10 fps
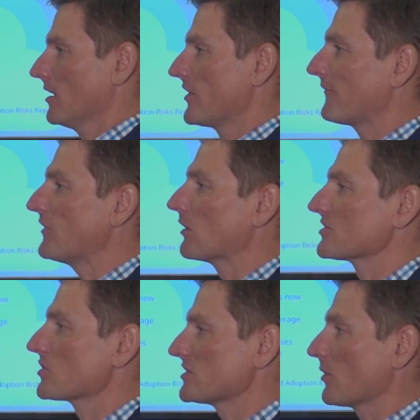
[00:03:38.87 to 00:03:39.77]
the fear
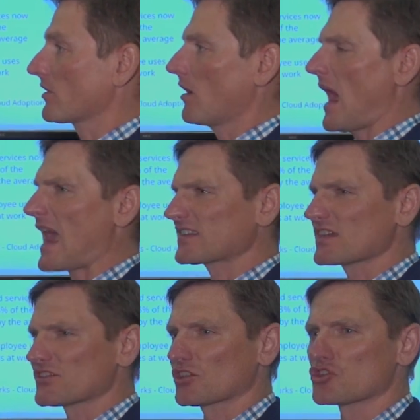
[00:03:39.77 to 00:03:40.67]
associated with
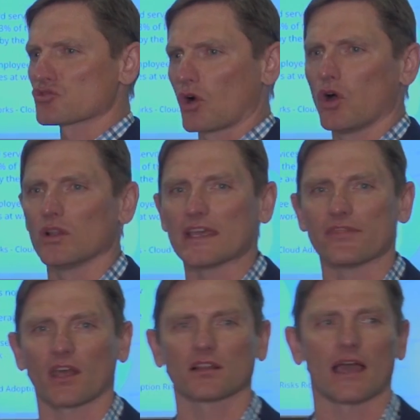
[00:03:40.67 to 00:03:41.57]
access control
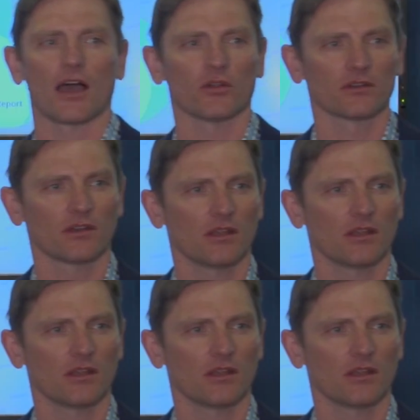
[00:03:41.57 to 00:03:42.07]
in the cloud,